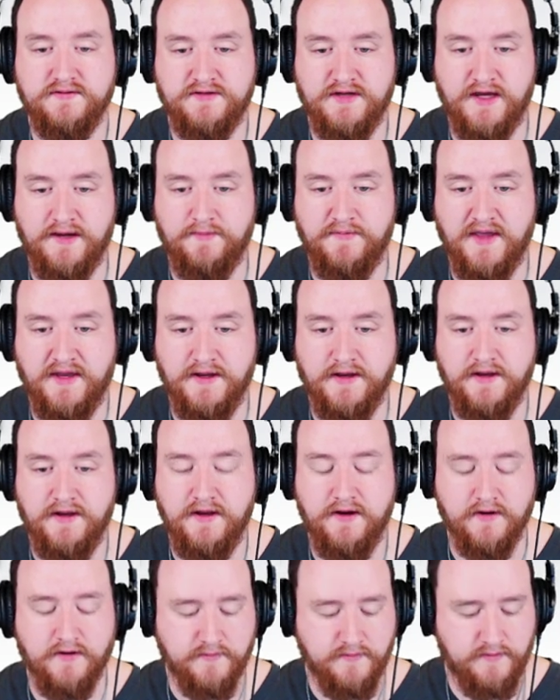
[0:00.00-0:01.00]
type that in
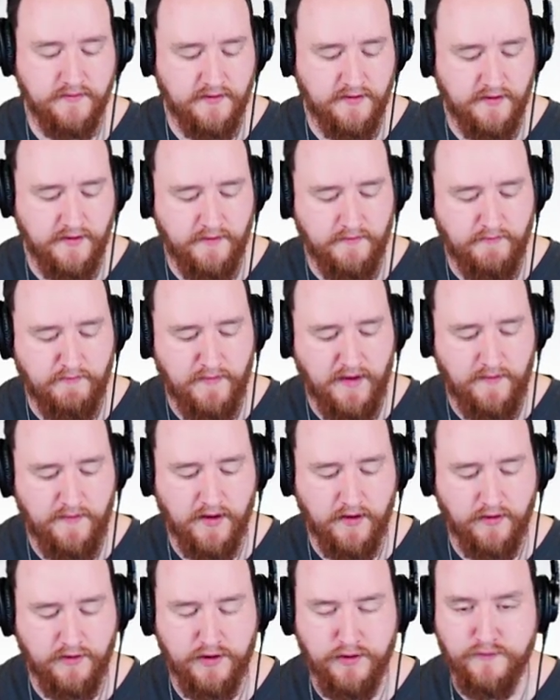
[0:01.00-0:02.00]
here. Maybe
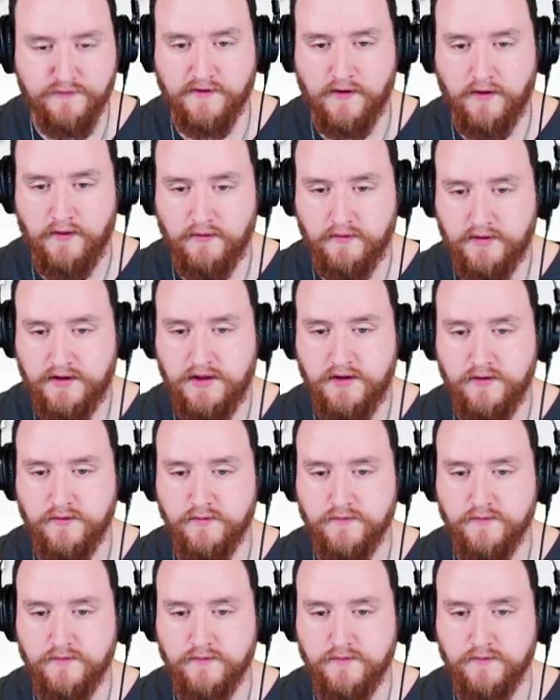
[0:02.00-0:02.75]
I'll use Alt-Q.